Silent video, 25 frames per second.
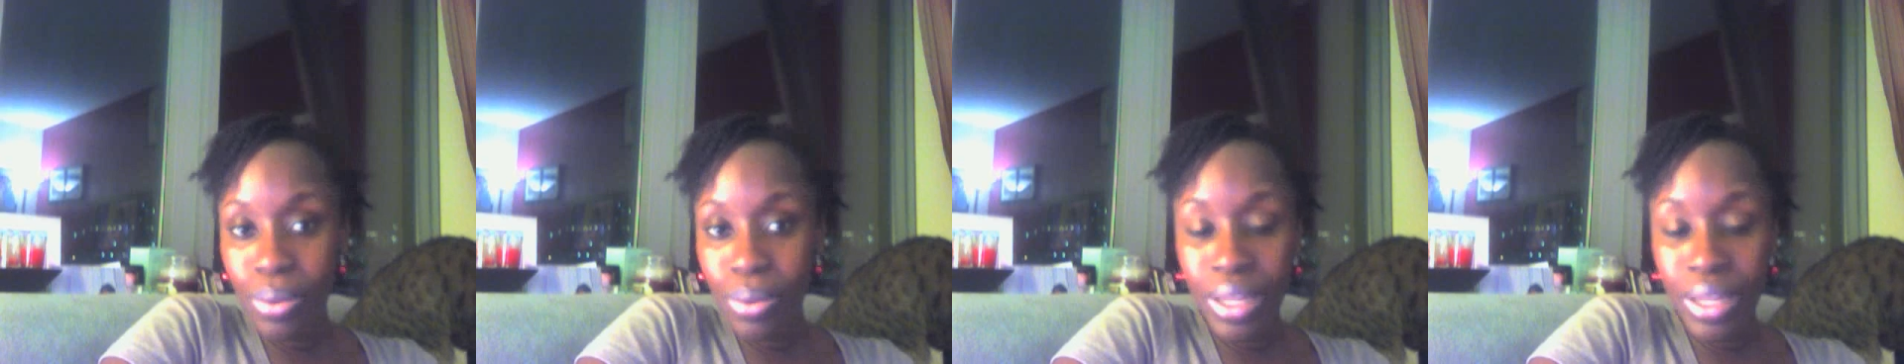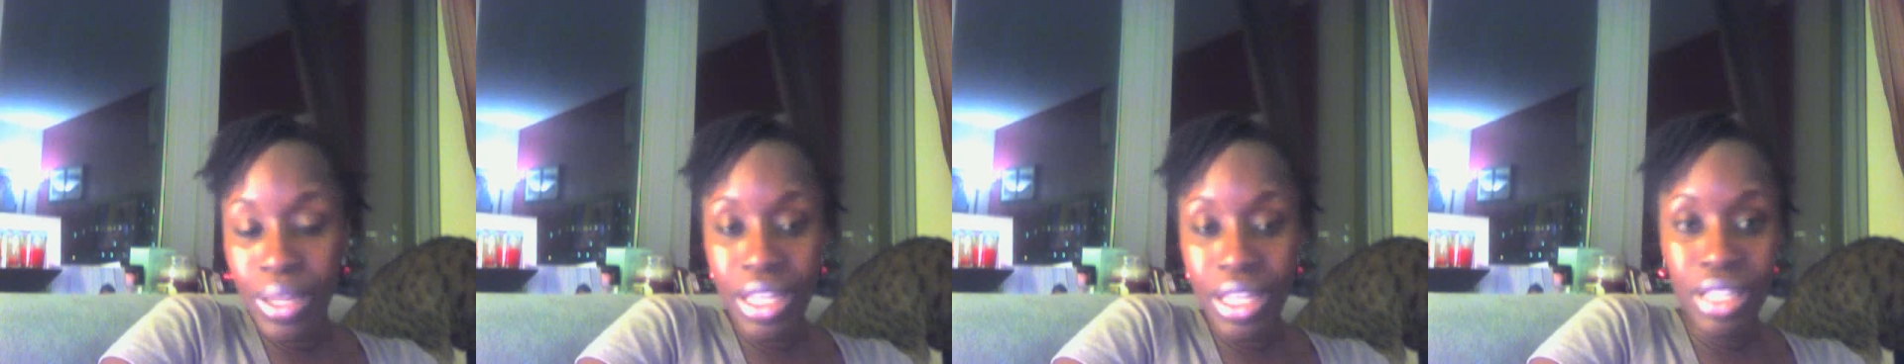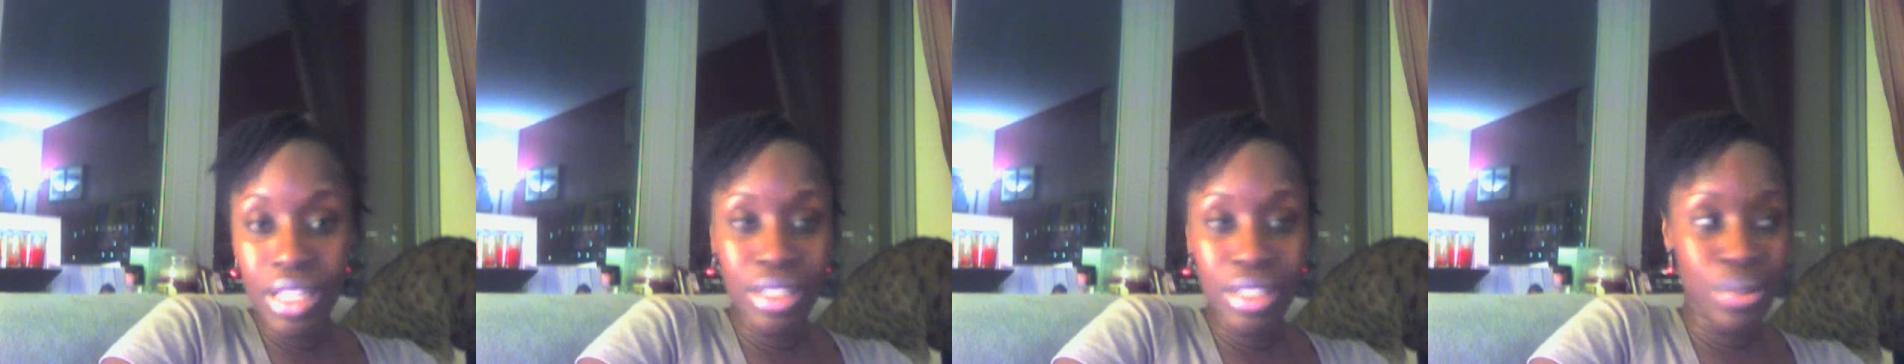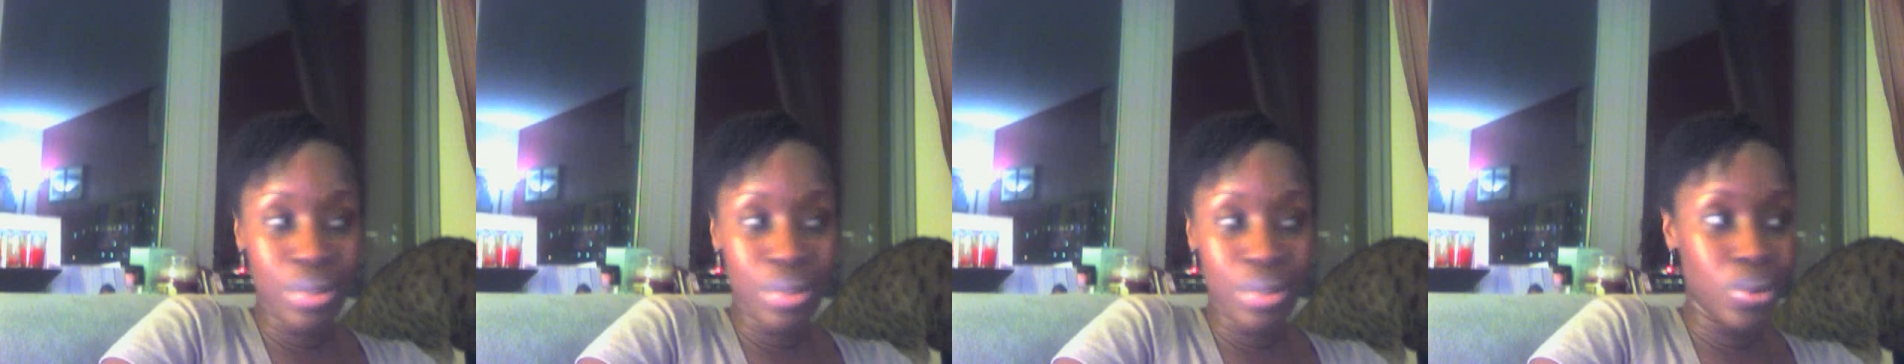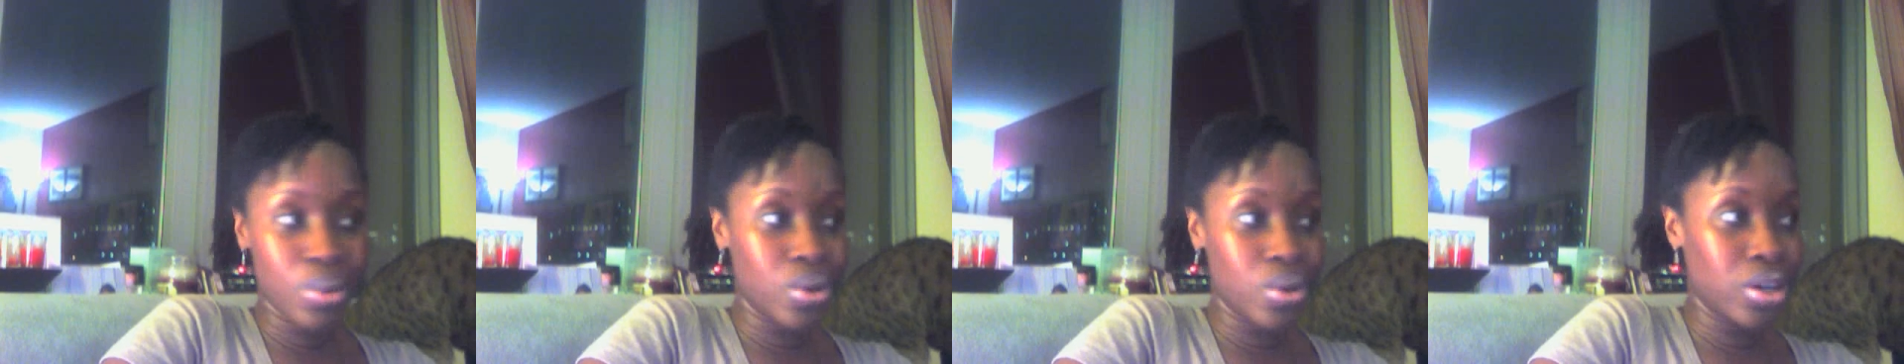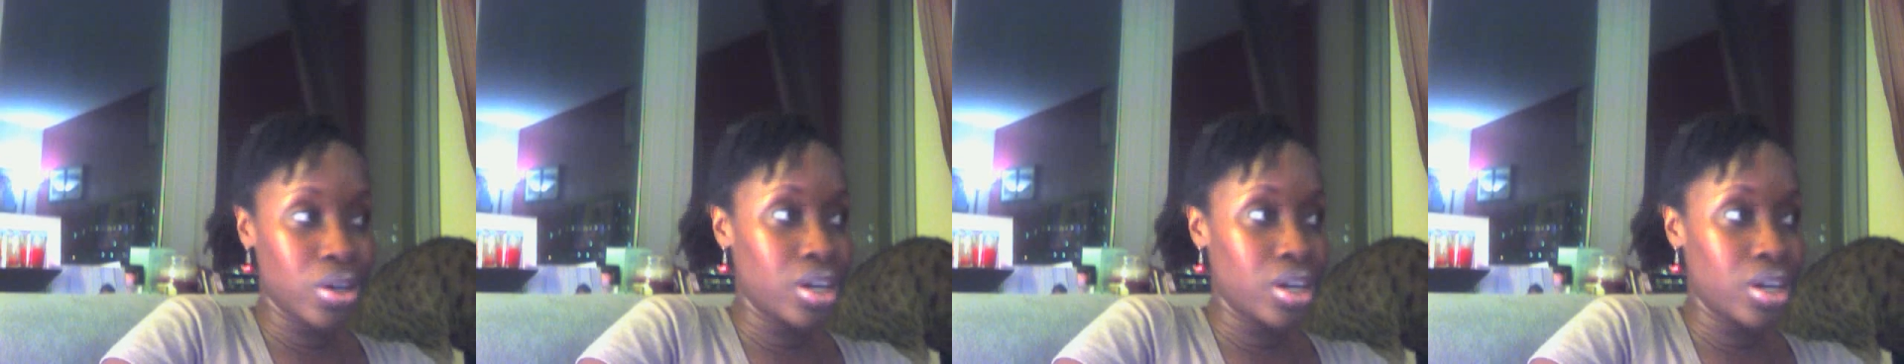twists
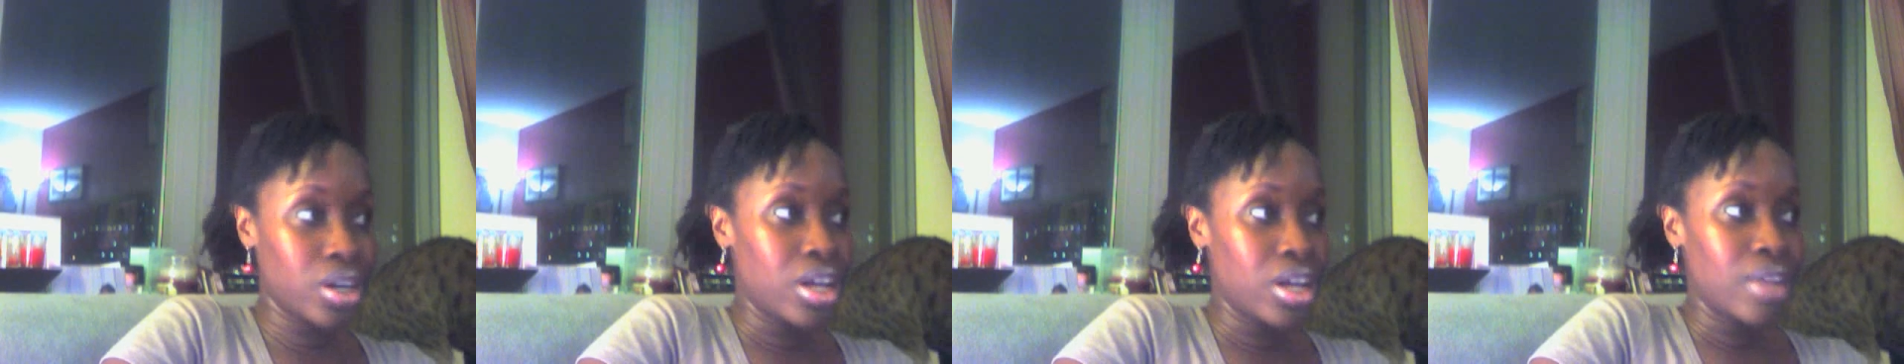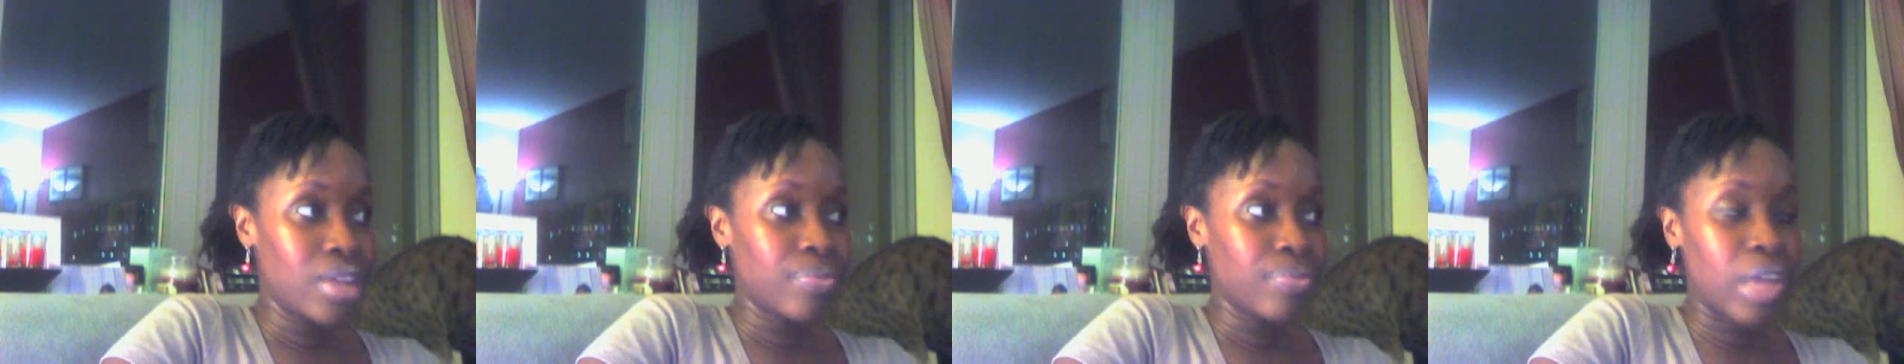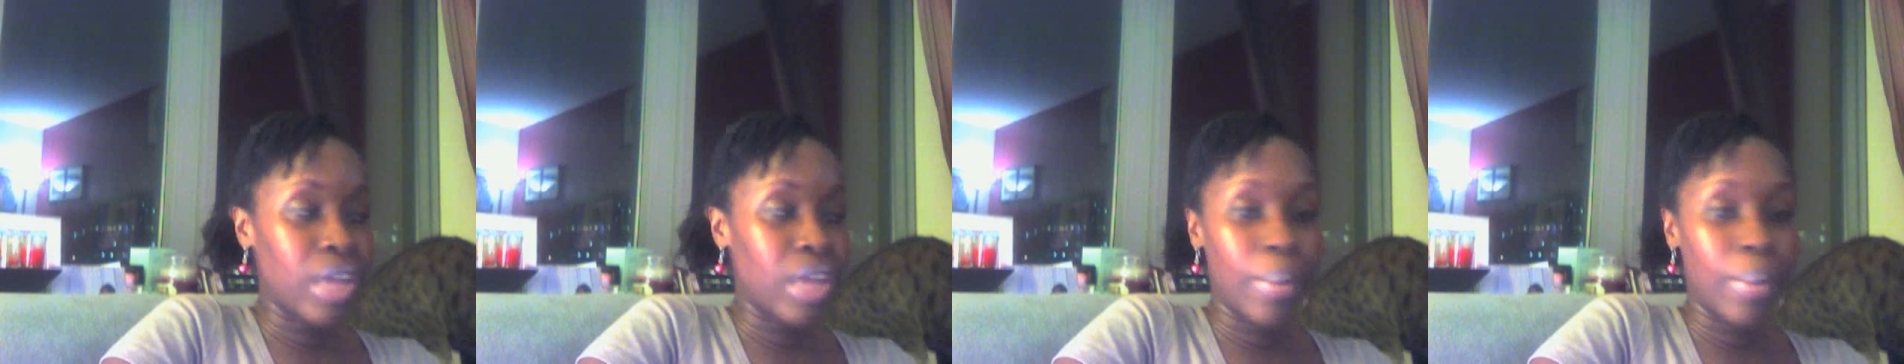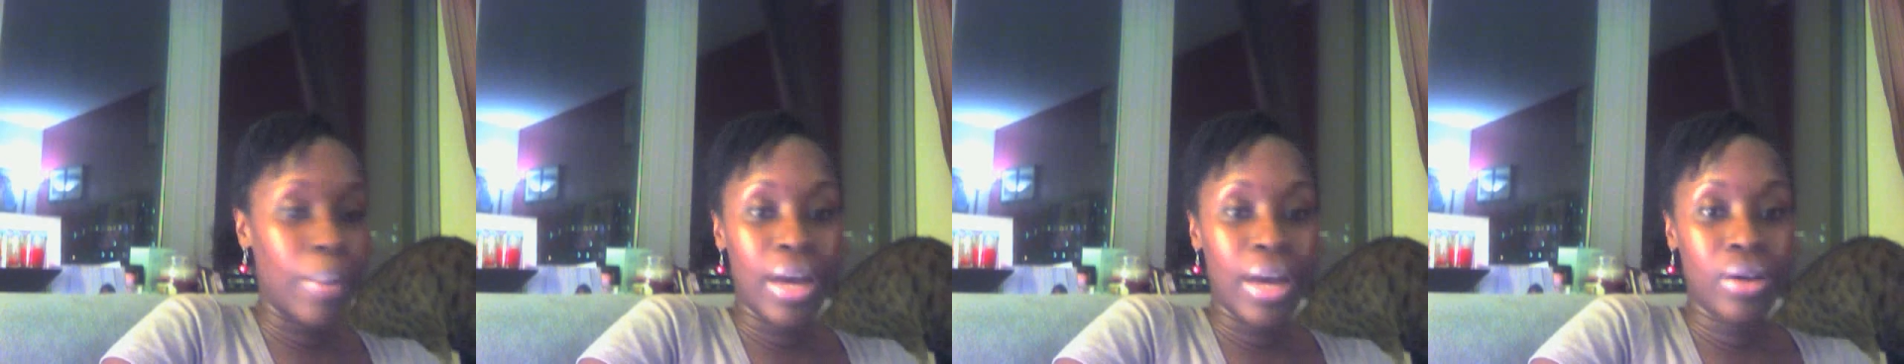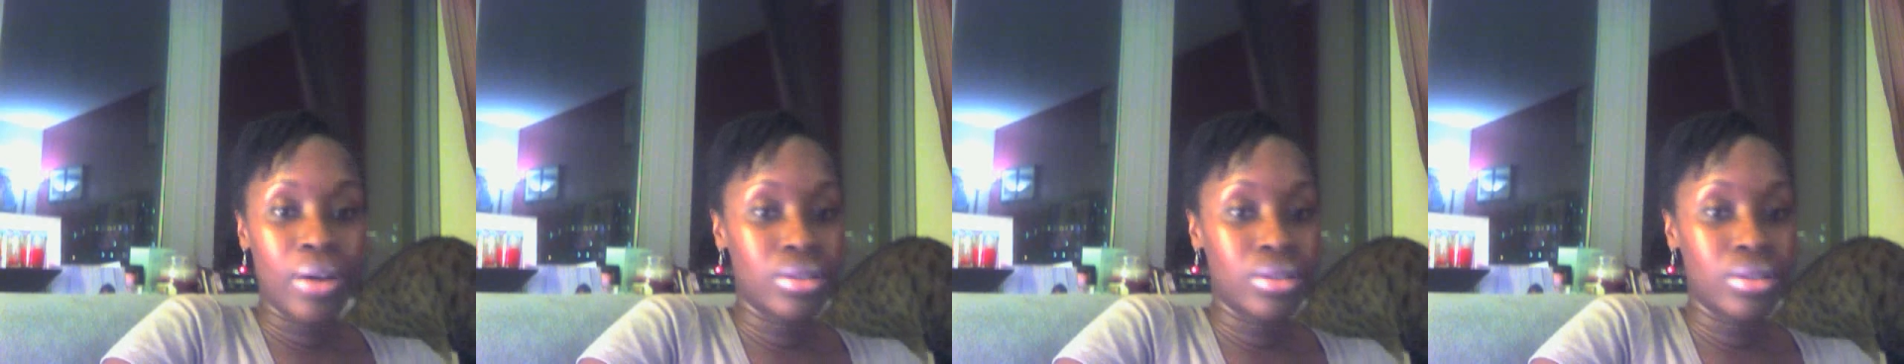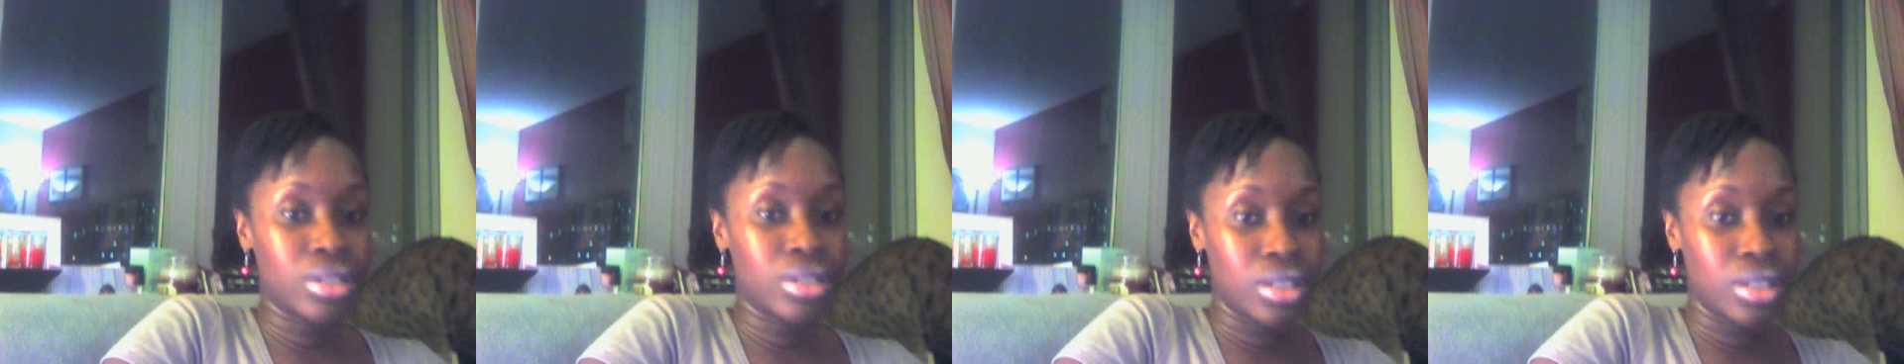or about